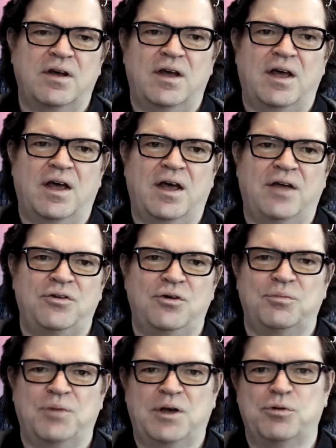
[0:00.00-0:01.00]
And
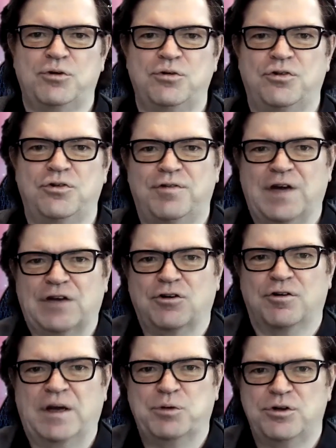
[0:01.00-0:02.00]
it produces a vector
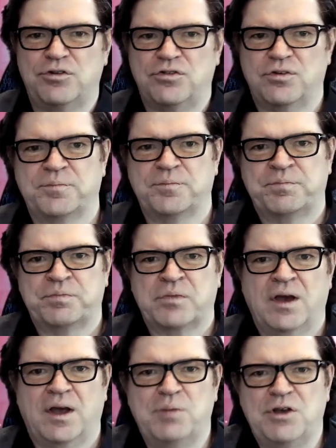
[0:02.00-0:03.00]
of outputs.
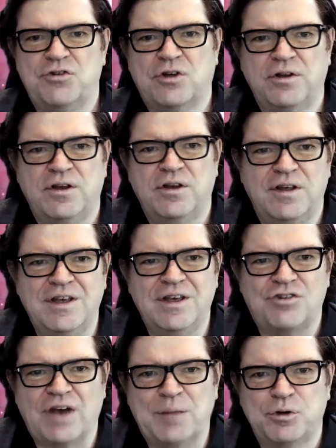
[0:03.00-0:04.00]
And basically,
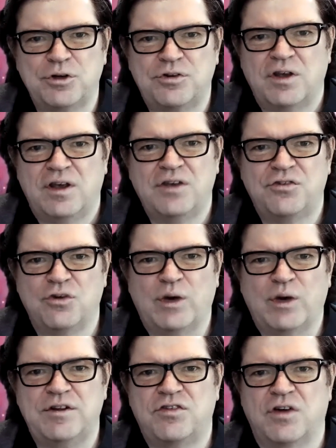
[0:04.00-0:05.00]
each output is the
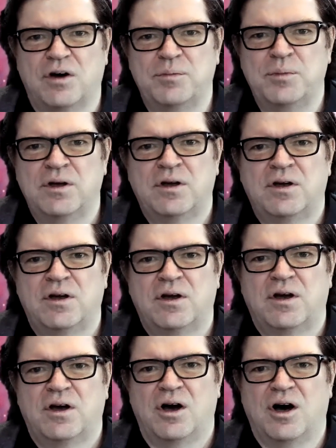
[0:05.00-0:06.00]
weighted sum
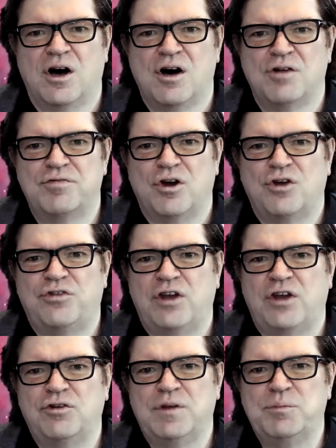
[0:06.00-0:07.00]
of a
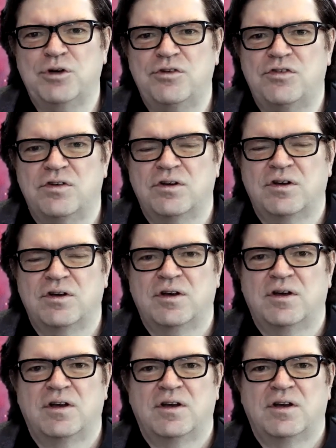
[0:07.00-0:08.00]
set of inputs
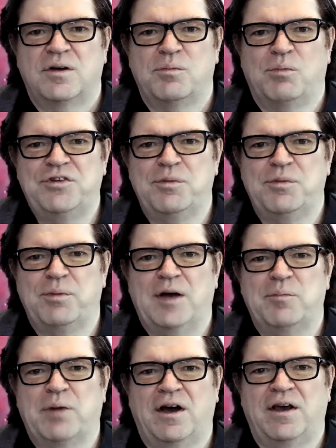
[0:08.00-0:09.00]
multiplied
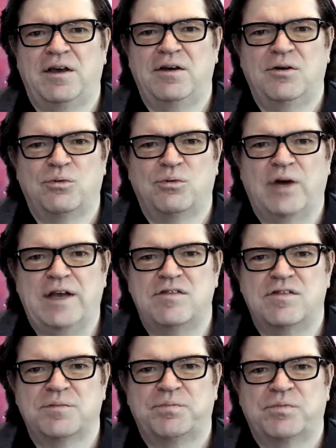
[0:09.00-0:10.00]
by
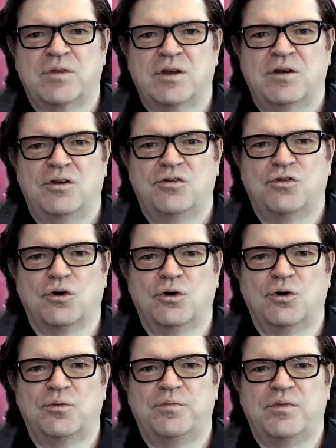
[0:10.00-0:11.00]
weights.
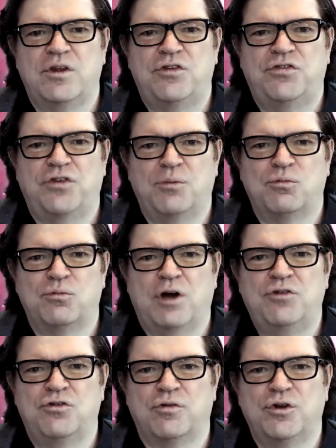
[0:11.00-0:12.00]
So this sum
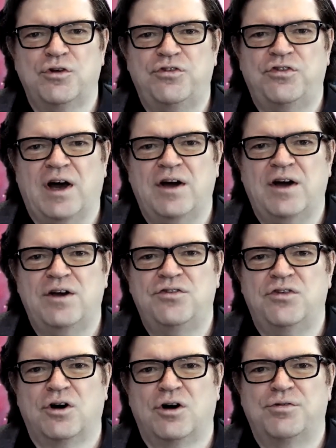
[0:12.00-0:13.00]
runs over the size
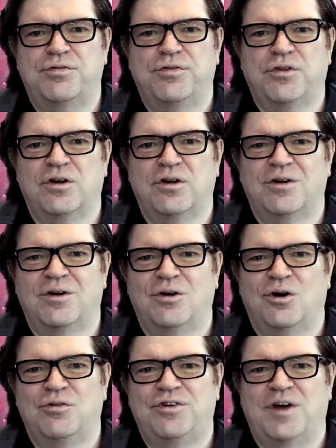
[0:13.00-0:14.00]
of
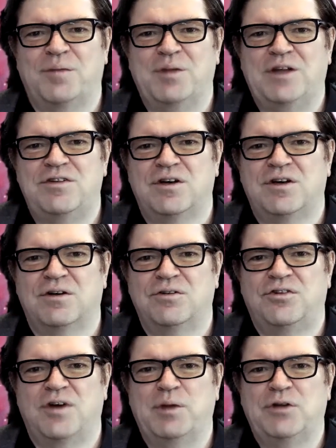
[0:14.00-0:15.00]
the template here, the
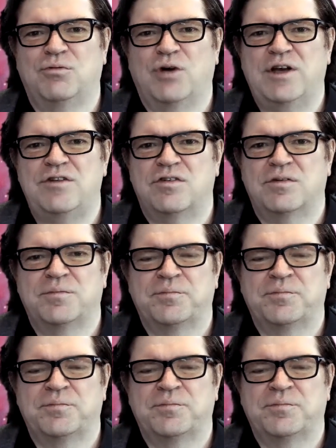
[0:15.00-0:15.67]
template of weights.